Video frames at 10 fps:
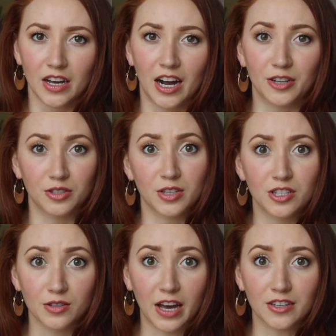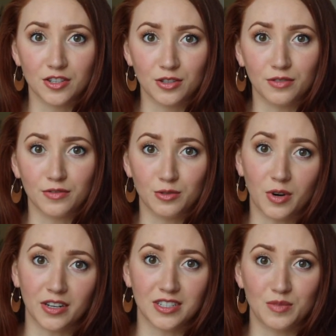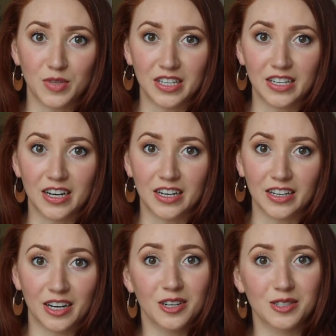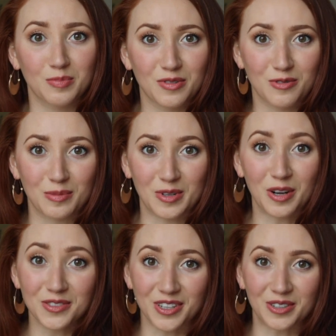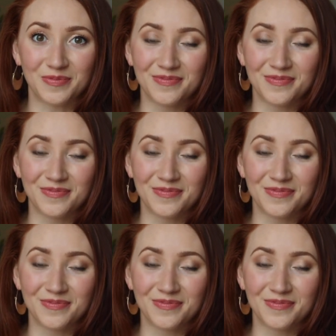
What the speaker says: how you can do that too if you wanted to be a character performer also.